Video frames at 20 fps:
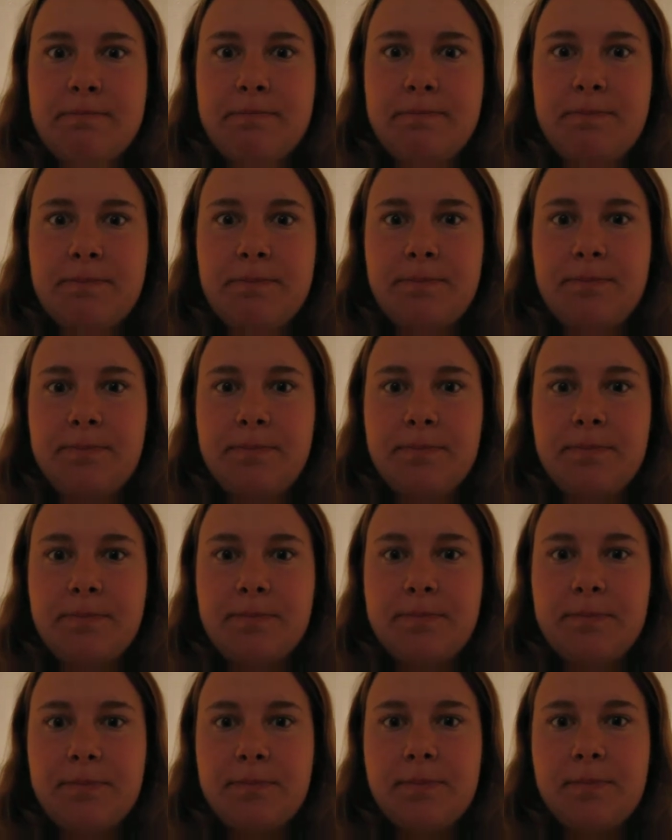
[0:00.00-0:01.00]

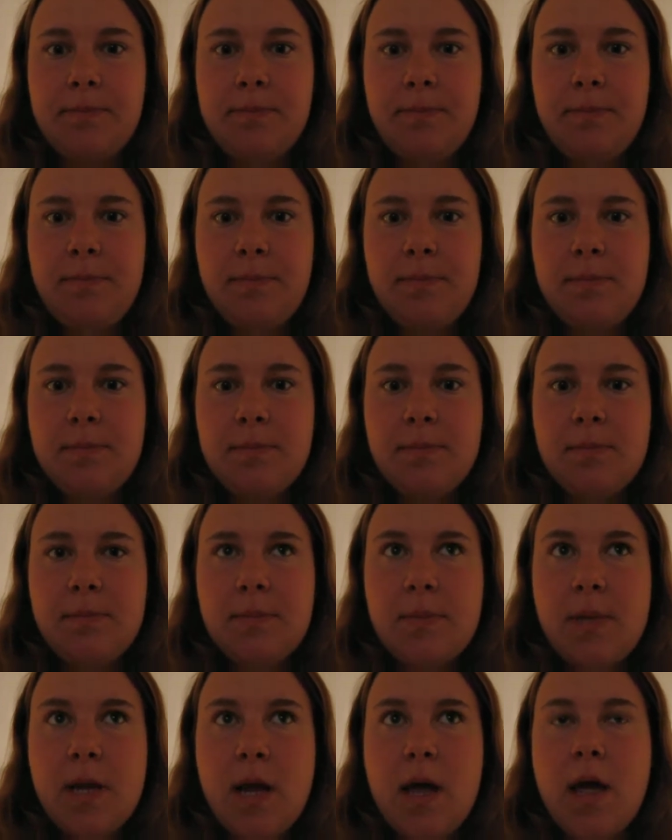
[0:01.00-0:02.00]

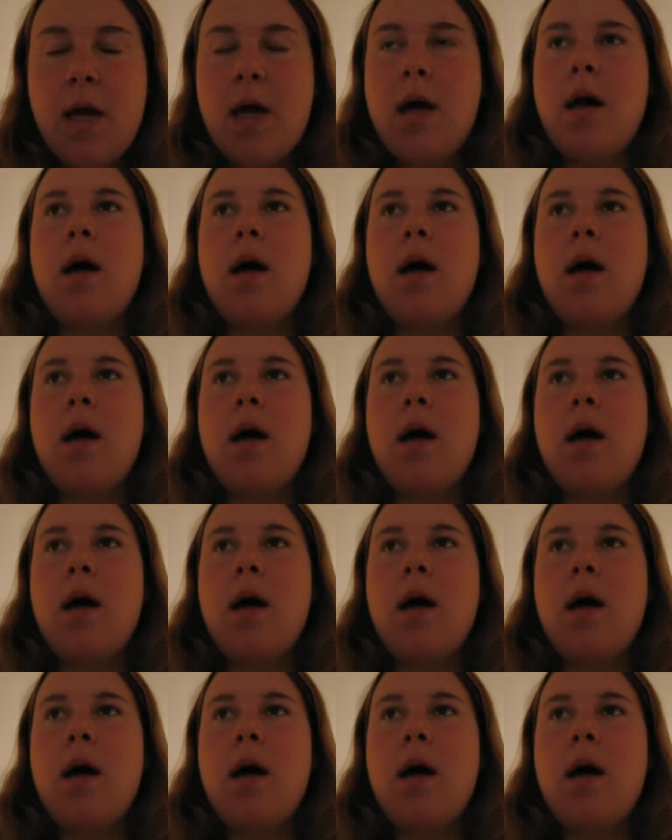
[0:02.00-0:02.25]
No one is speaking in this clip.